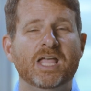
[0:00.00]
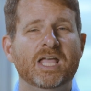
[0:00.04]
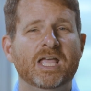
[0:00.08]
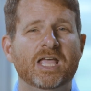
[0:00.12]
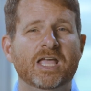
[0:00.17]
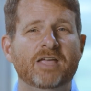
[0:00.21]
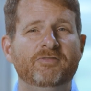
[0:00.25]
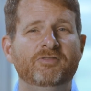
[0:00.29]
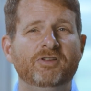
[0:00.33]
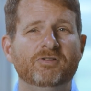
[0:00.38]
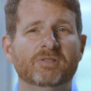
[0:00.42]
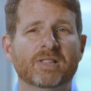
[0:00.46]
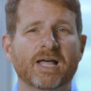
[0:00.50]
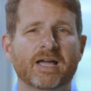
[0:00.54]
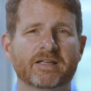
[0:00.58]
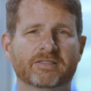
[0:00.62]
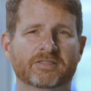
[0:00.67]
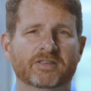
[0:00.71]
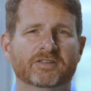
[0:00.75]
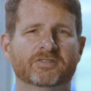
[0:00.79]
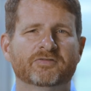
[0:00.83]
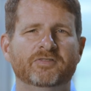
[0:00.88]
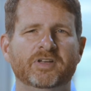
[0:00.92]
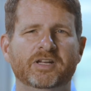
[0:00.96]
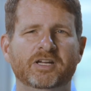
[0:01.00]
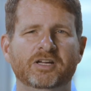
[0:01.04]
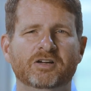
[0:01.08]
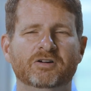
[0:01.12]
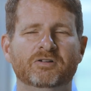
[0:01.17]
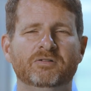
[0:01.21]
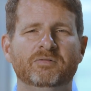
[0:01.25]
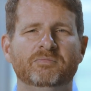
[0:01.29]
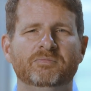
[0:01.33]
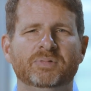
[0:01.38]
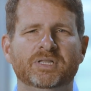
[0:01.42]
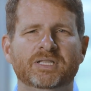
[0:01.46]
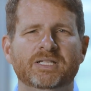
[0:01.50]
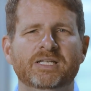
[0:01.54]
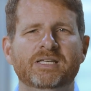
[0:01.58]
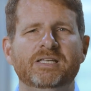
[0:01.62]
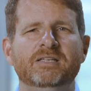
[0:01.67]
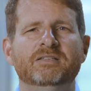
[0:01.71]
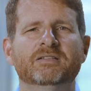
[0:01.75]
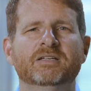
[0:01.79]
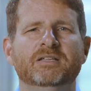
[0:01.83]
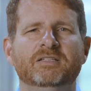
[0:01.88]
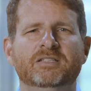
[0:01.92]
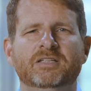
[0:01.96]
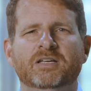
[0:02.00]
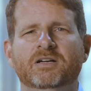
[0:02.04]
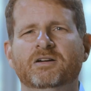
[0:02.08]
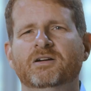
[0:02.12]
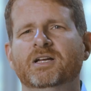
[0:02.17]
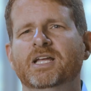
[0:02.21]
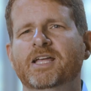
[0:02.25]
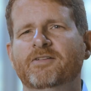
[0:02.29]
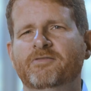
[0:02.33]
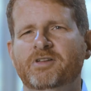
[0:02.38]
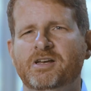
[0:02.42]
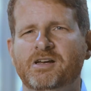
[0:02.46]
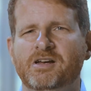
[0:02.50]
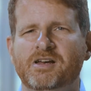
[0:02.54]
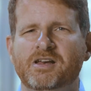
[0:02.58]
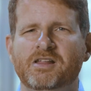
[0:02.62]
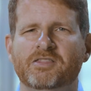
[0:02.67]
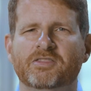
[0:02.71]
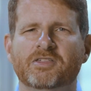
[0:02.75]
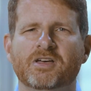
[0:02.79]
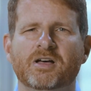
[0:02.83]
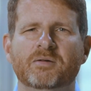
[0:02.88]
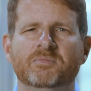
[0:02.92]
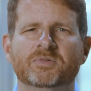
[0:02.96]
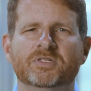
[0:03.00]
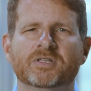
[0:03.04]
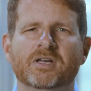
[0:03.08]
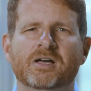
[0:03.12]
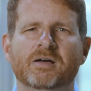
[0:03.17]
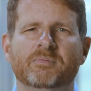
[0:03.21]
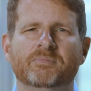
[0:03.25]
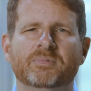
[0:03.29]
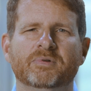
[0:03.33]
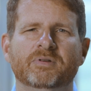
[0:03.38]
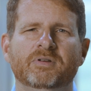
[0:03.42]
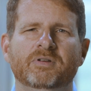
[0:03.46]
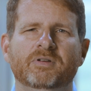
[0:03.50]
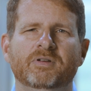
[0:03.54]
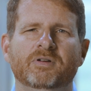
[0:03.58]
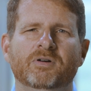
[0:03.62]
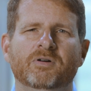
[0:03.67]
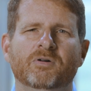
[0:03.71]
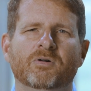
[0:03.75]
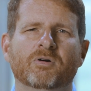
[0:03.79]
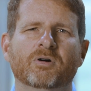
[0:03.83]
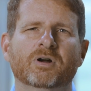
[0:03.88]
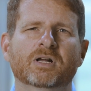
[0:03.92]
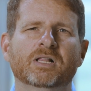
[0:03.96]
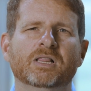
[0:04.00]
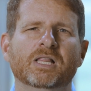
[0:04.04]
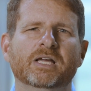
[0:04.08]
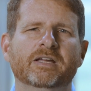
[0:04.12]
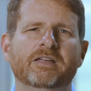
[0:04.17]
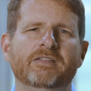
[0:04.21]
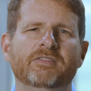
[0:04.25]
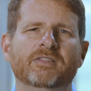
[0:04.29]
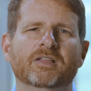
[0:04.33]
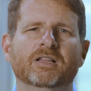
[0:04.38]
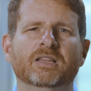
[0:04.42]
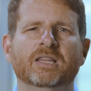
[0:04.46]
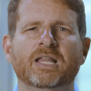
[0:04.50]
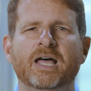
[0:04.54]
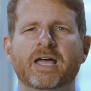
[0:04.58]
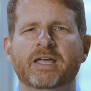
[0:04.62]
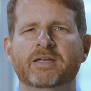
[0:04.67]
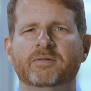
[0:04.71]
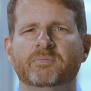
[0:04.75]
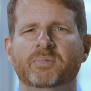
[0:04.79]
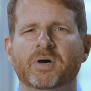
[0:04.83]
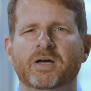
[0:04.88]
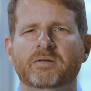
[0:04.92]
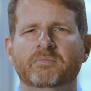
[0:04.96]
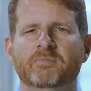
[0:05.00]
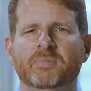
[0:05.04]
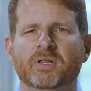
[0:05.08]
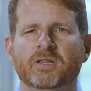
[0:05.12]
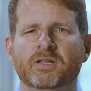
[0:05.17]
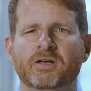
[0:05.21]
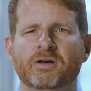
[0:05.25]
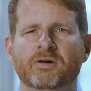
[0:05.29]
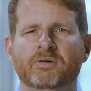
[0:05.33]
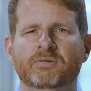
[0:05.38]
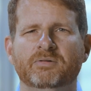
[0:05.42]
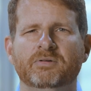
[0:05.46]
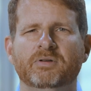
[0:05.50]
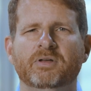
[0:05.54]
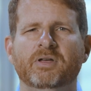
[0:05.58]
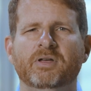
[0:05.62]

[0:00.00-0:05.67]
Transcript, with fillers: If you like this video, please consider giving it a thumbs up or clicking the like button below.